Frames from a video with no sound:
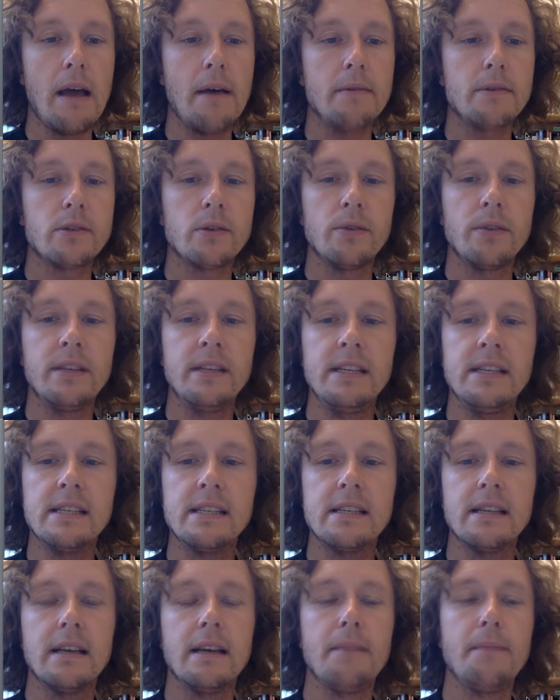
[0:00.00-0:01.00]
So
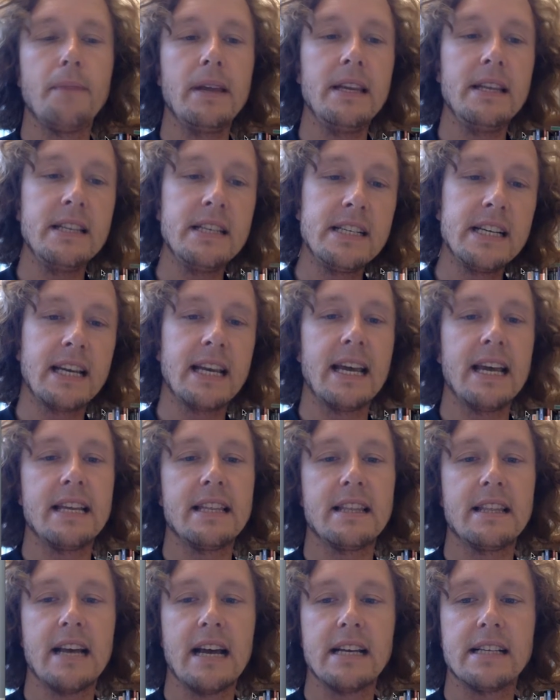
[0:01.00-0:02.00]
these
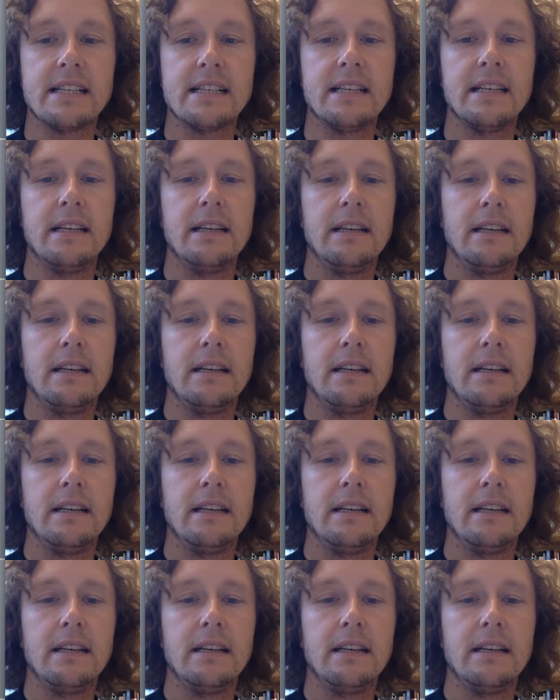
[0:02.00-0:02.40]
indicate that